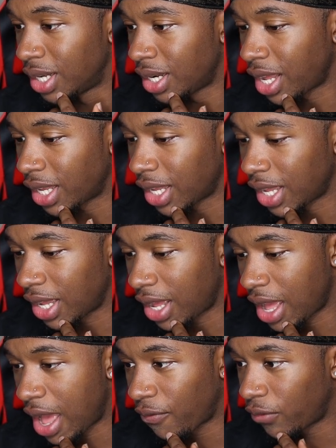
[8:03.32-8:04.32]
Like,
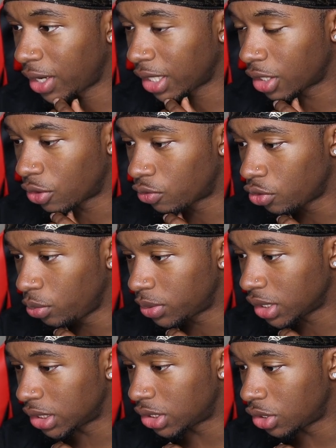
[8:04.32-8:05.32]
I feel like the
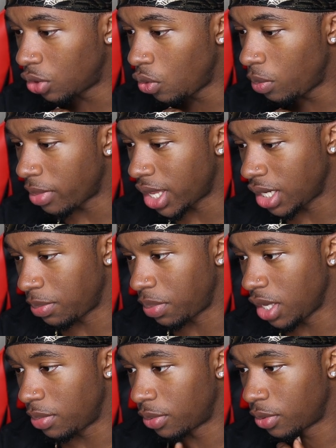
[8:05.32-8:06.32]
groups is too many
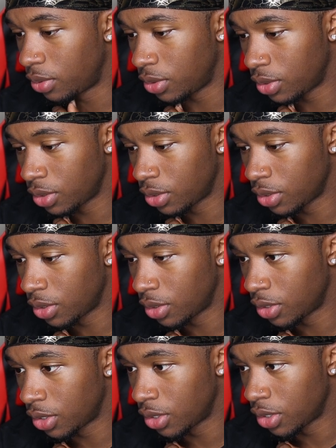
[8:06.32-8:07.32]
people.
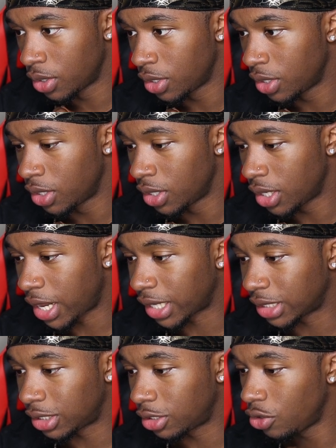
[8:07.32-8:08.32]

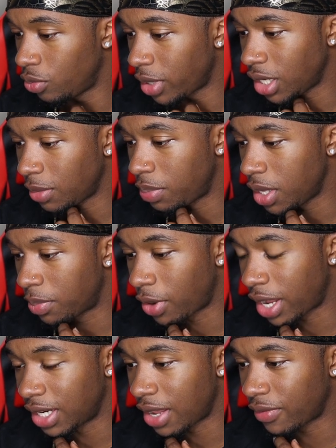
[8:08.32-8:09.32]
Like, it's too many people.
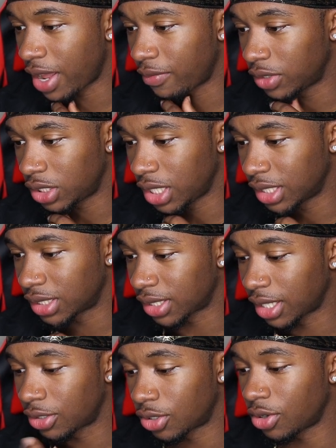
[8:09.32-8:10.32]
I never have a chance to,
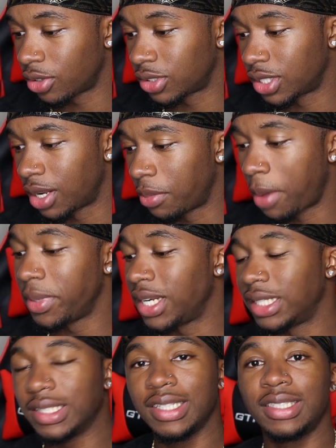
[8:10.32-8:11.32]
like, talk to them. I mean,
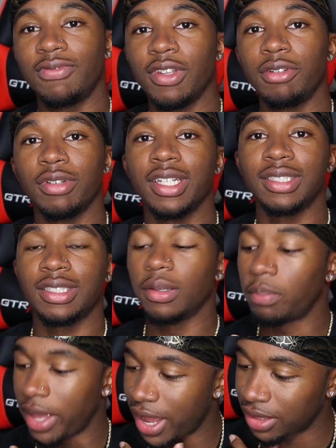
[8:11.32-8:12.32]
this video isn't to
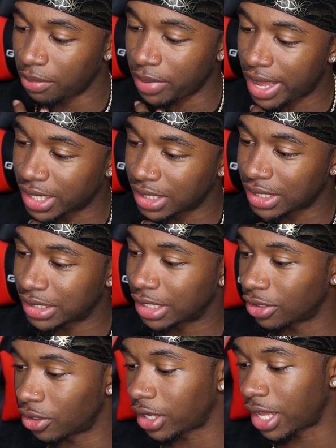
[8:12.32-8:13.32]
bag the baddies. It's
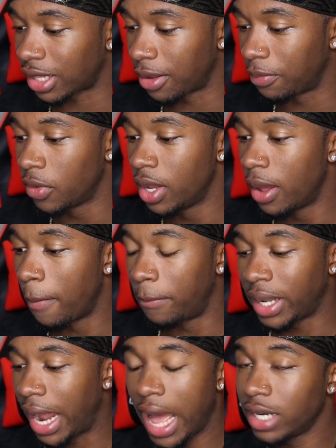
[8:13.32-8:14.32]
to look at them.
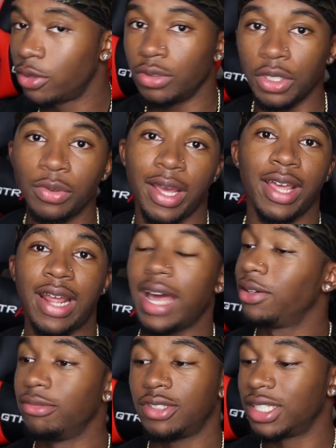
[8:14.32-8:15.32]
But I don't do that.
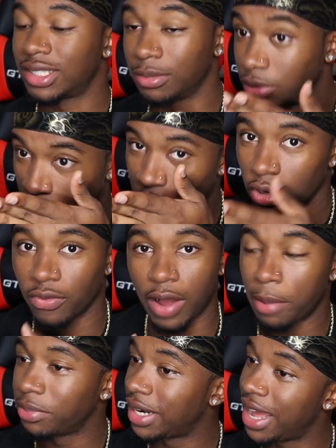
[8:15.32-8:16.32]
I don't just observe.
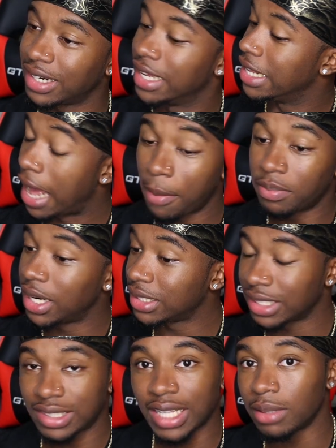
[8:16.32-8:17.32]
I'm not I'm
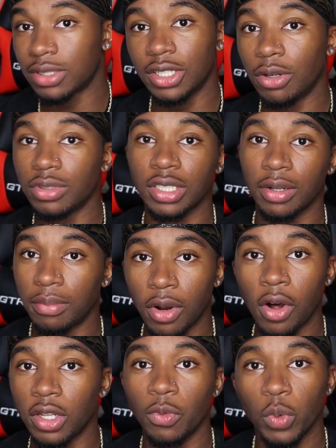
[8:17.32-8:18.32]
not the type to go to the
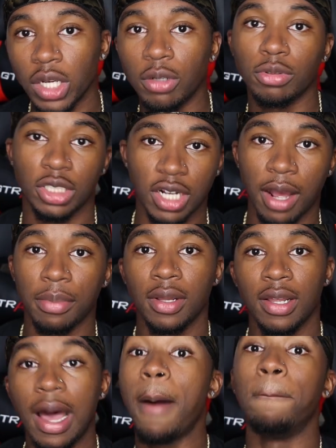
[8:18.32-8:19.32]
mall and window shop.
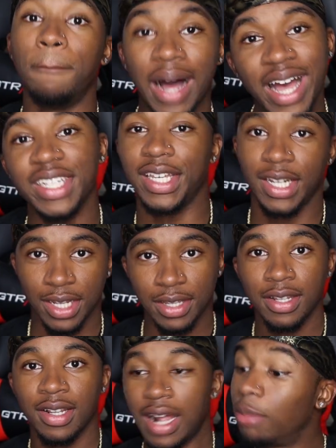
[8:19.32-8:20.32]
I'm buying.
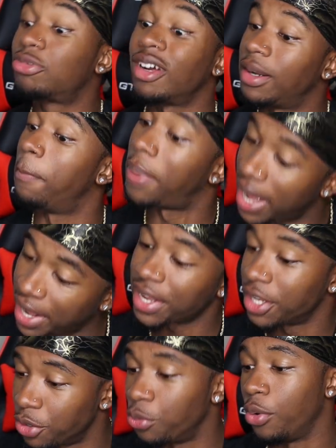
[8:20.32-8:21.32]
I'm trying to
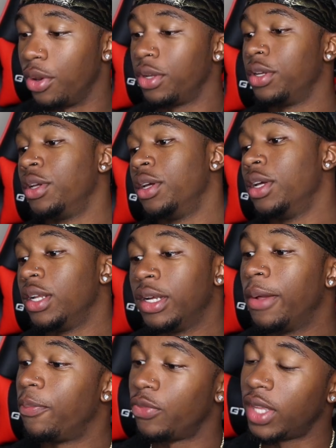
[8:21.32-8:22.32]
buy you.
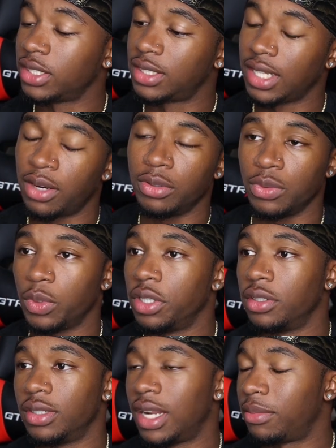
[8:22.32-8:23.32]
That, that was
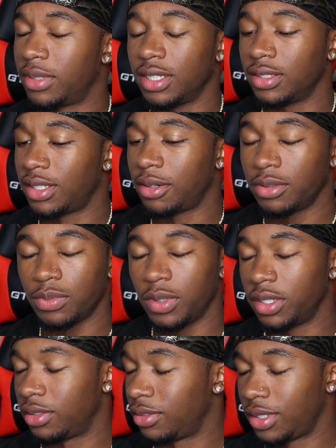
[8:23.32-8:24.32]
weird. I'm not. That was weird.